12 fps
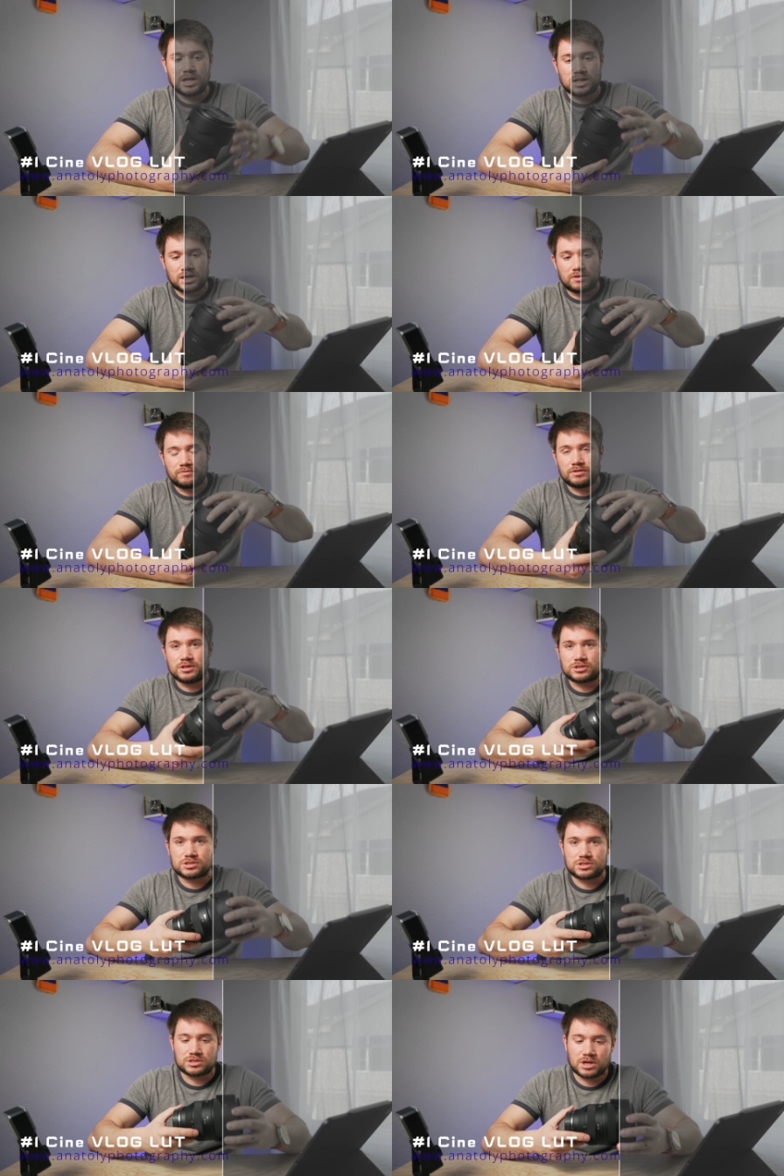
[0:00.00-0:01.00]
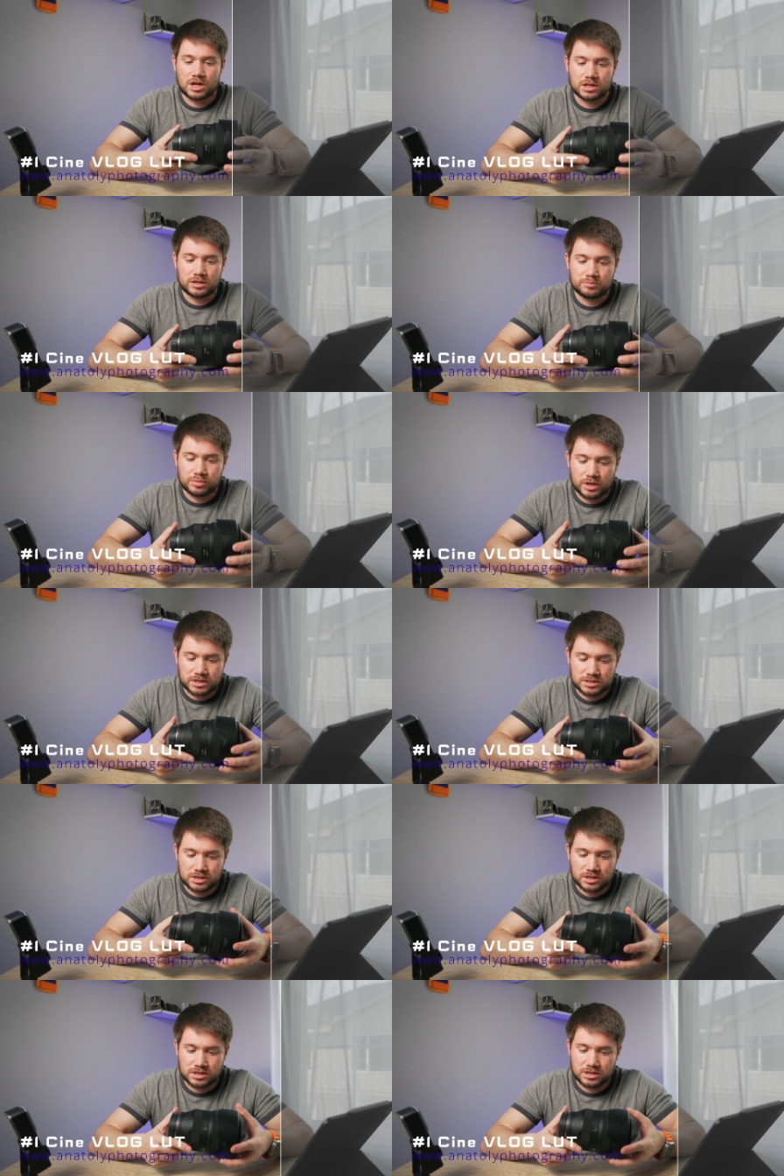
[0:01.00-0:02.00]
Like, it feels solid
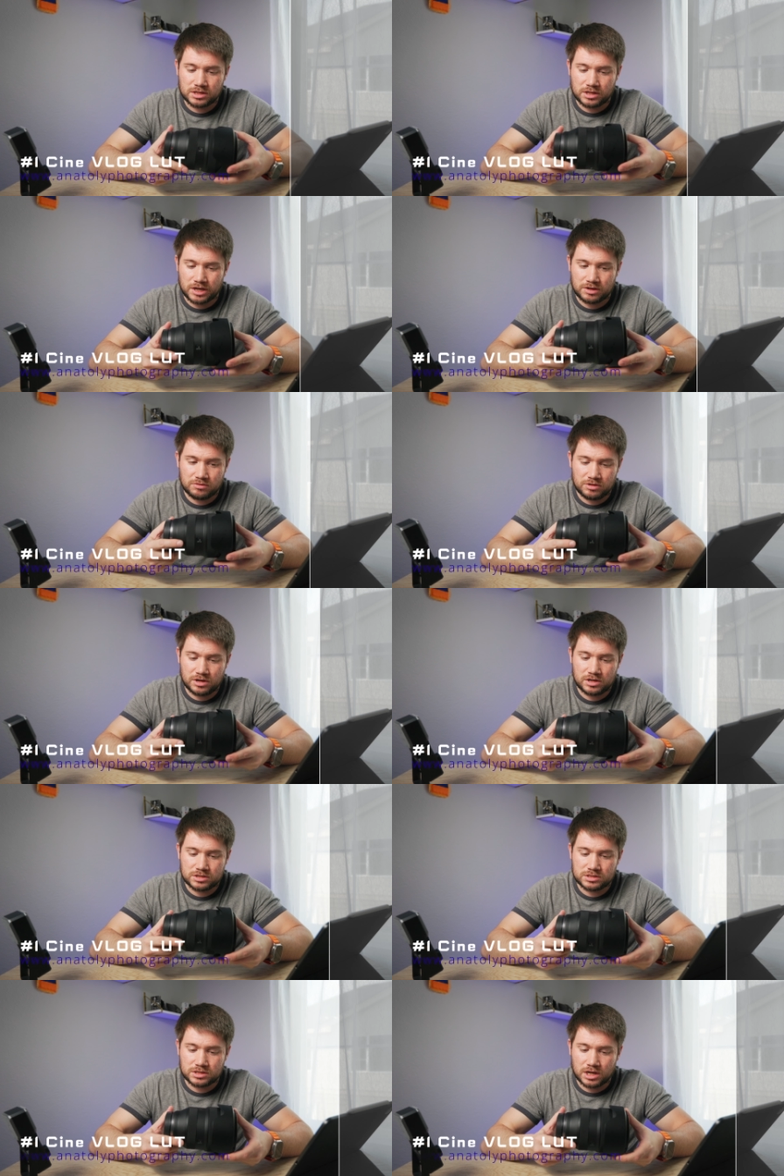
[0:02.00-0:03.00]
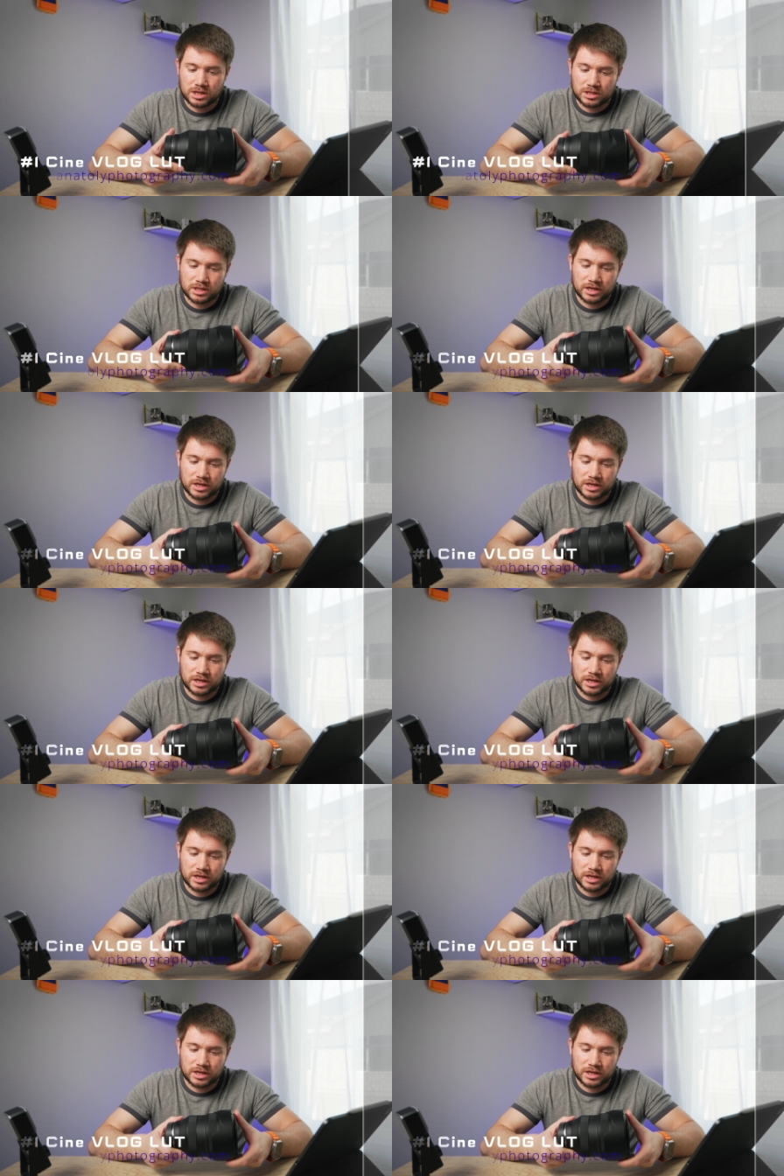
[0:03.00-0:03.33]
plastic, like really solid.